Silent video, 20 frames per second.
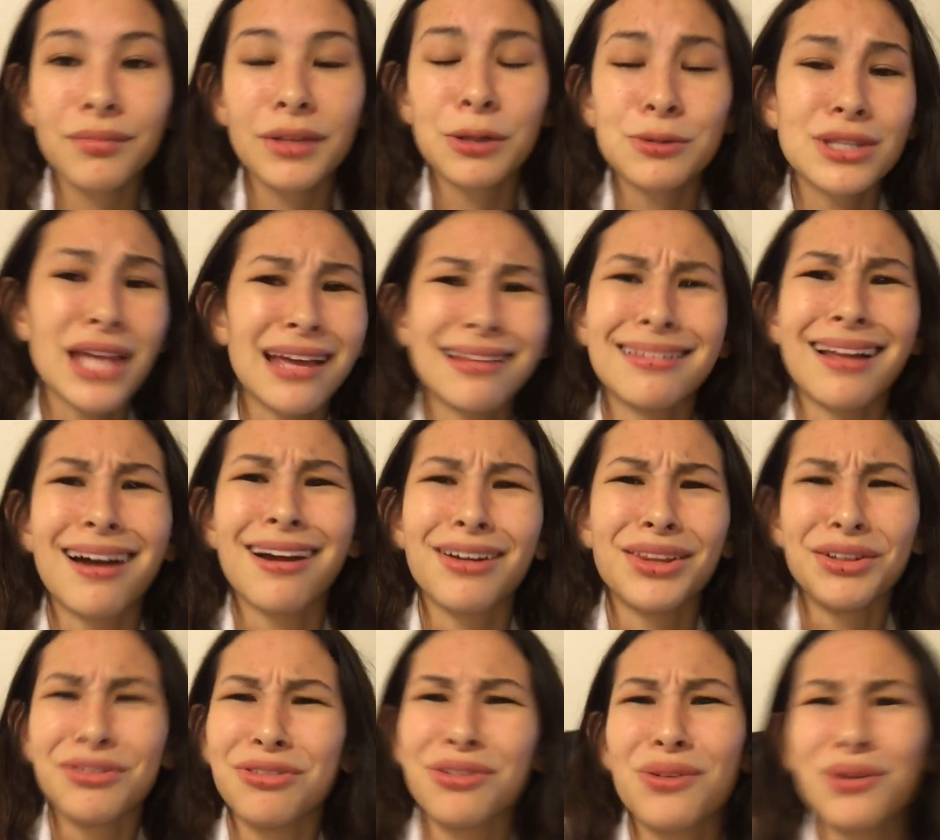I was like lying
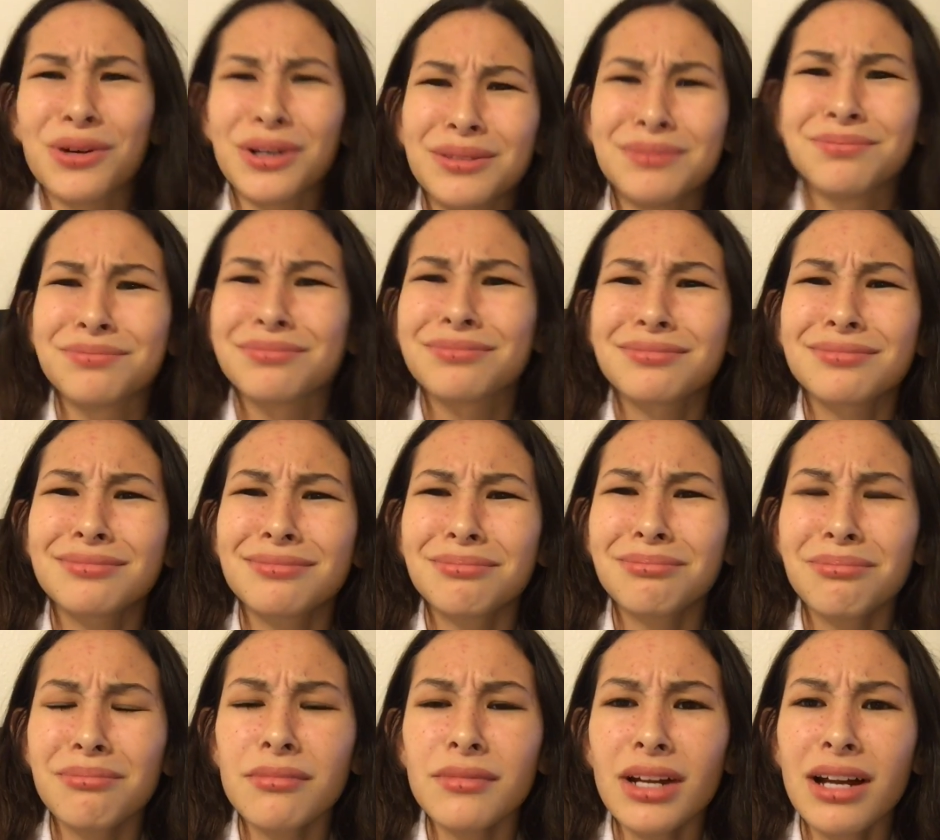on the floor.
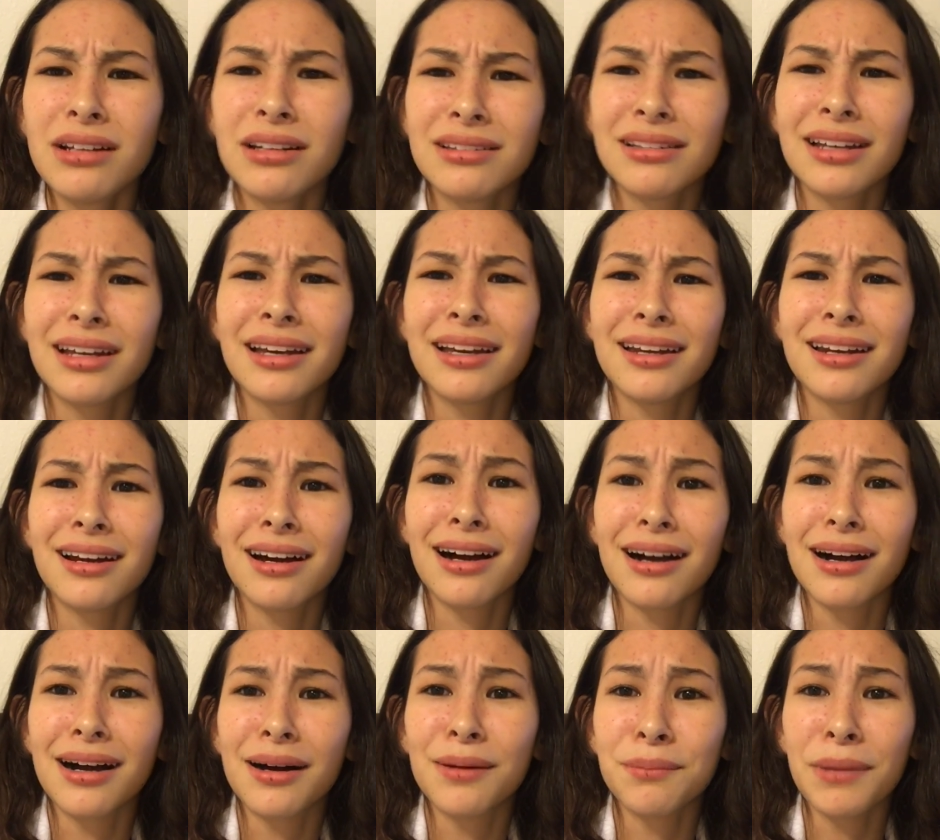And then
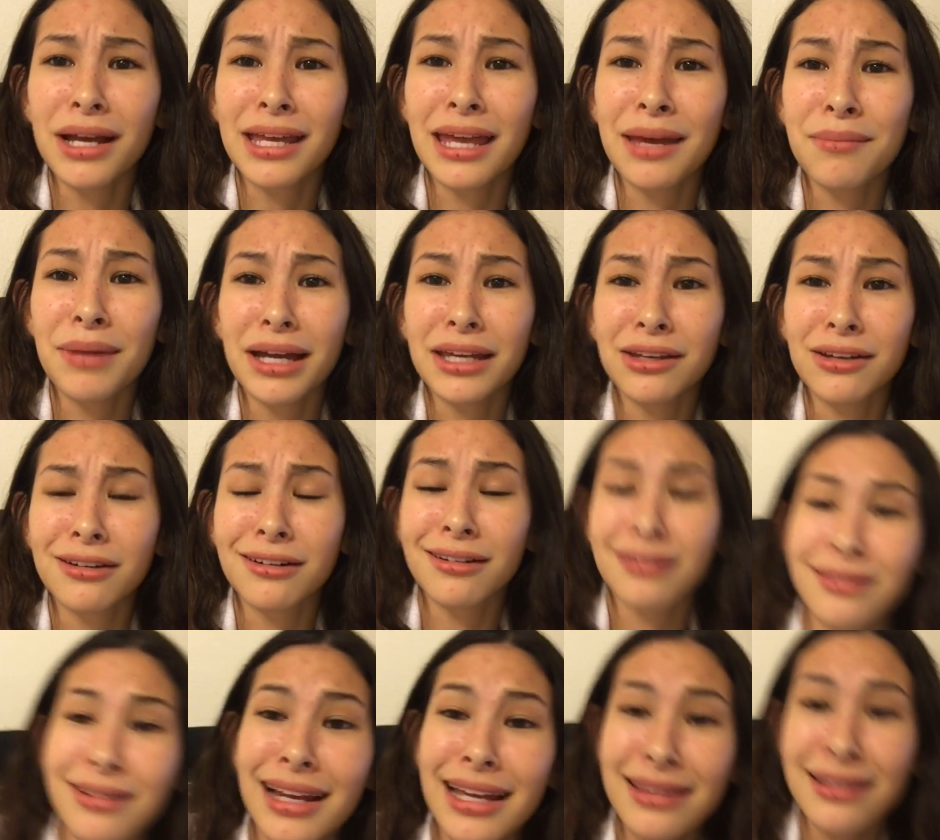I came back
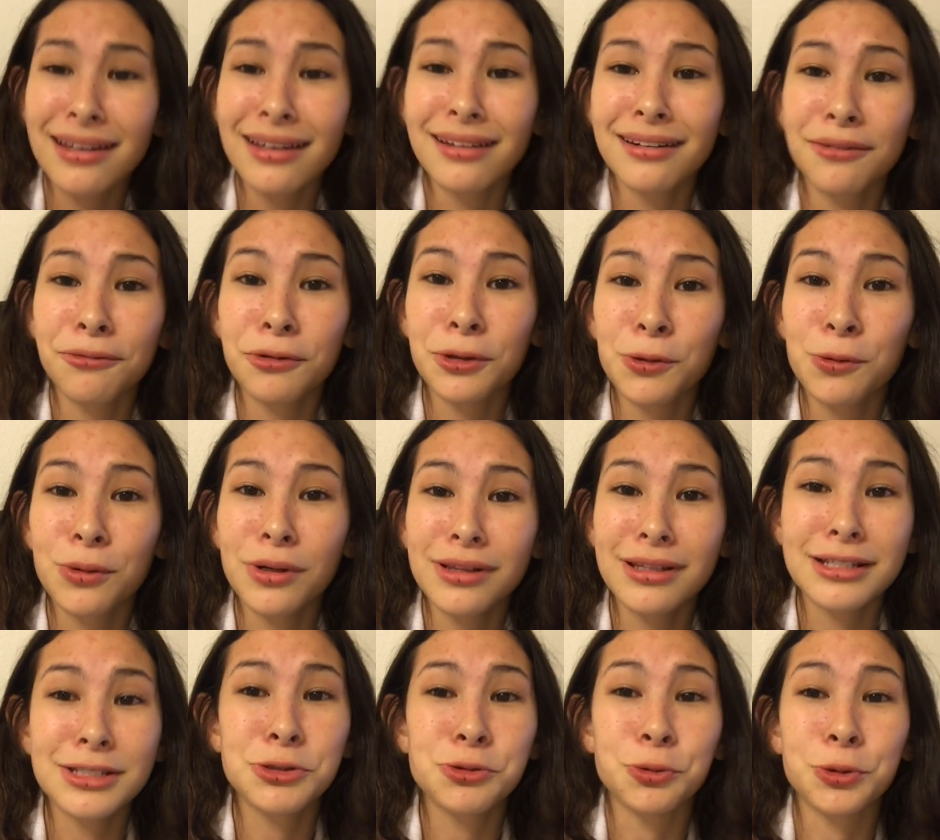here and then
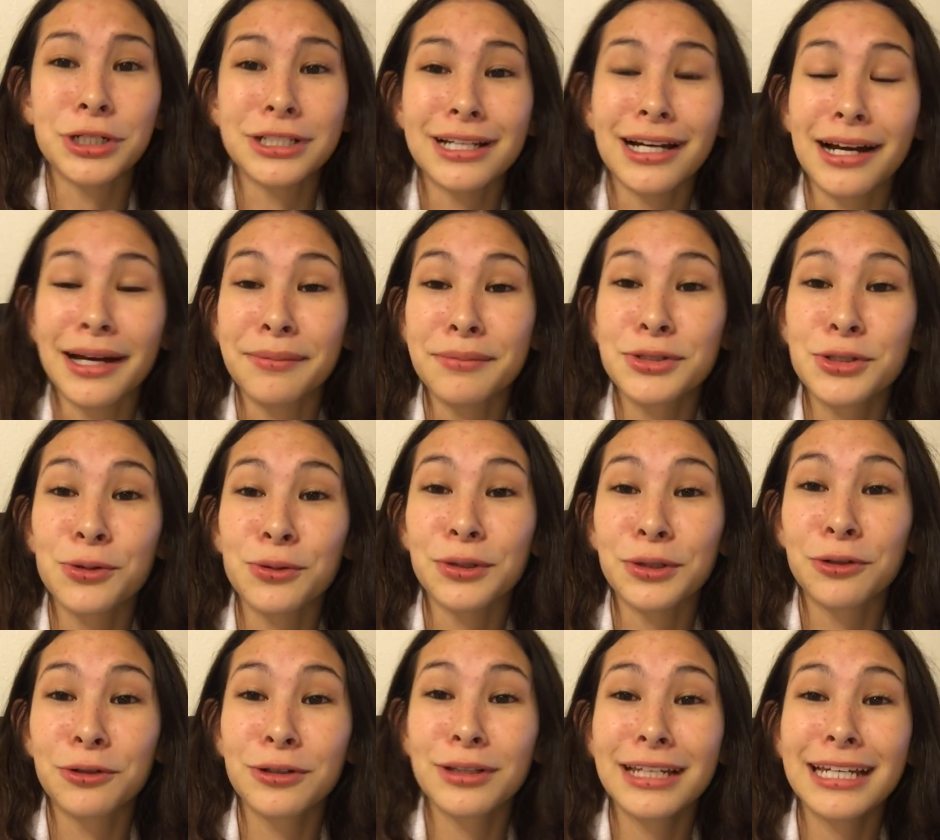recorded this story time. So
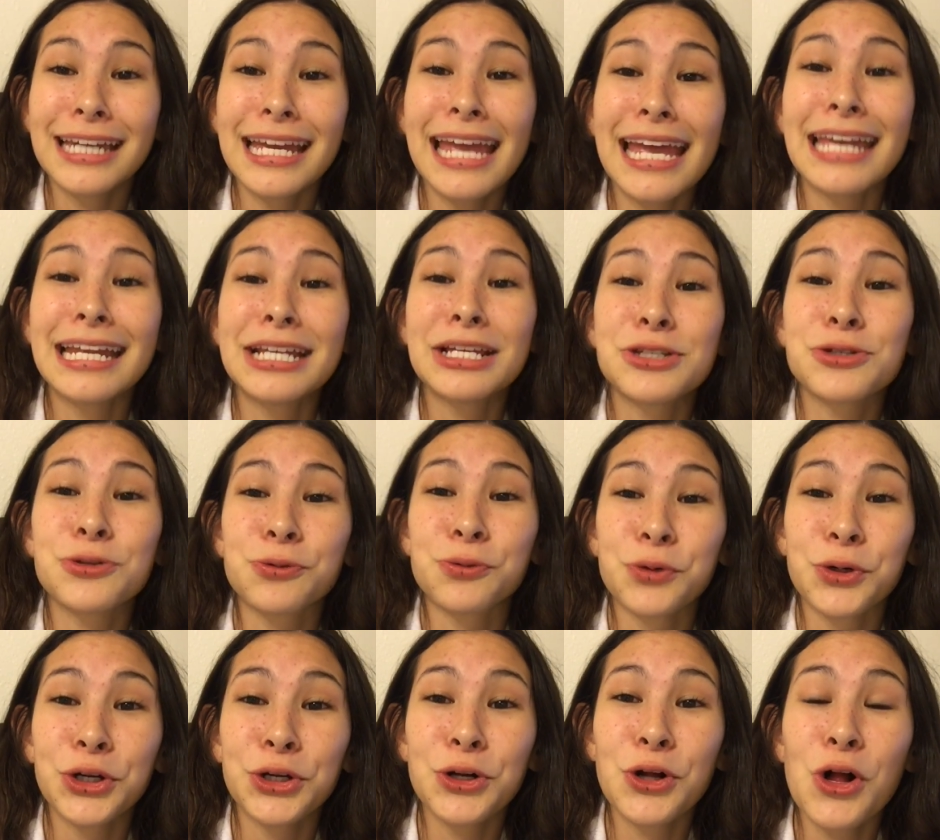literally it is
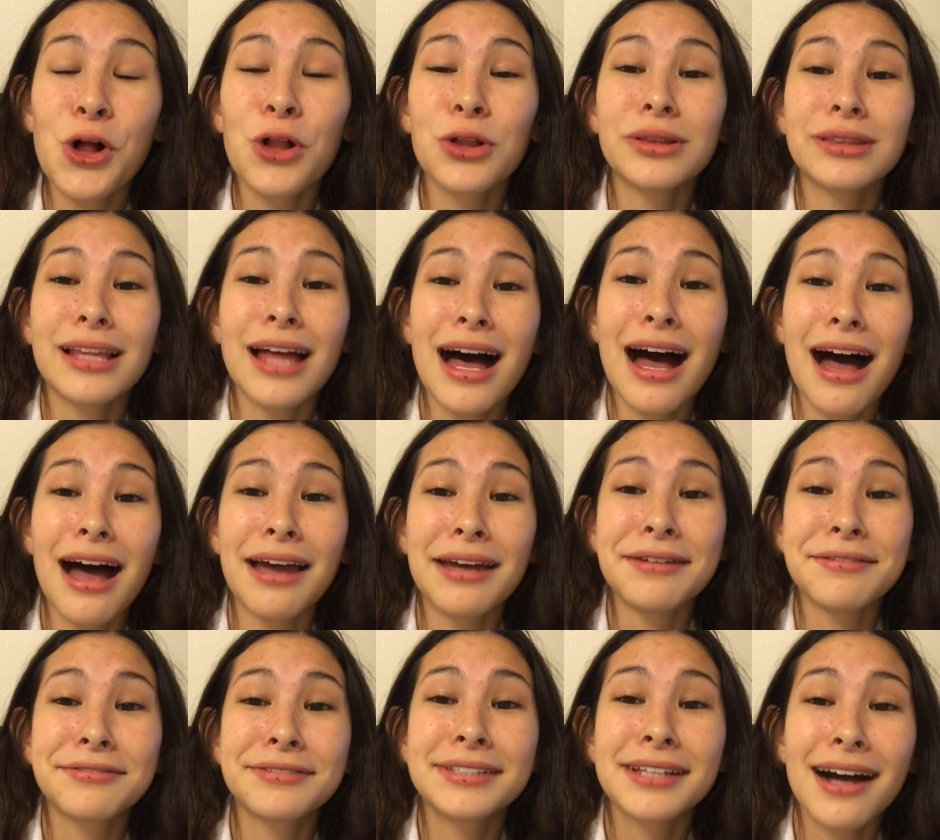real
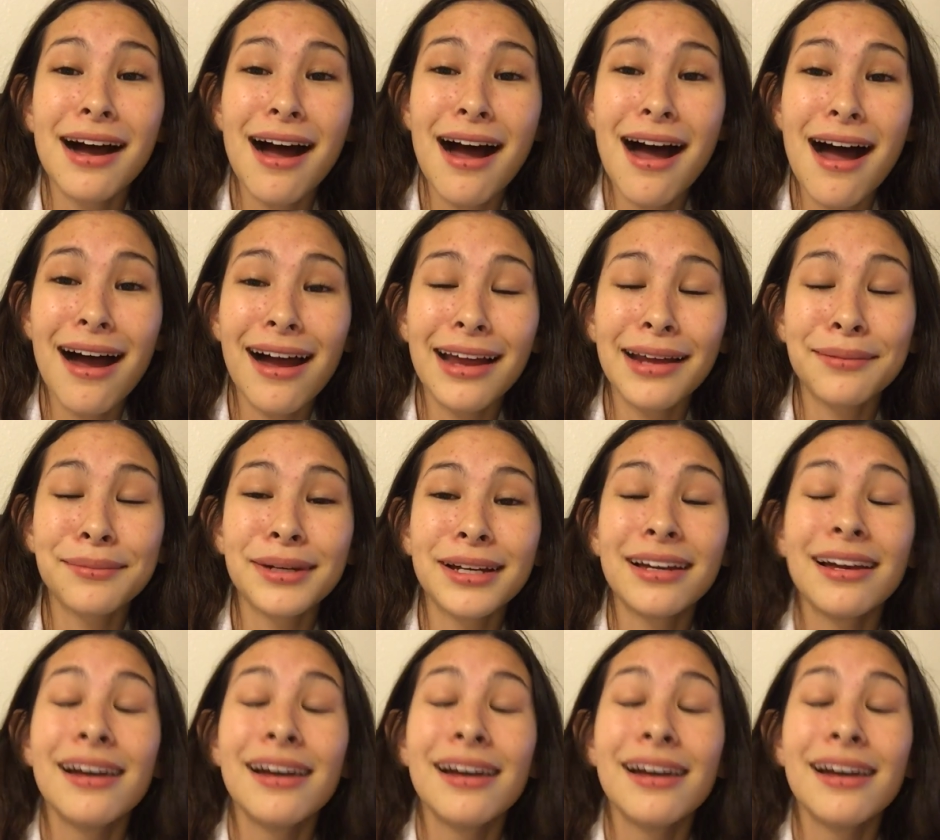life time.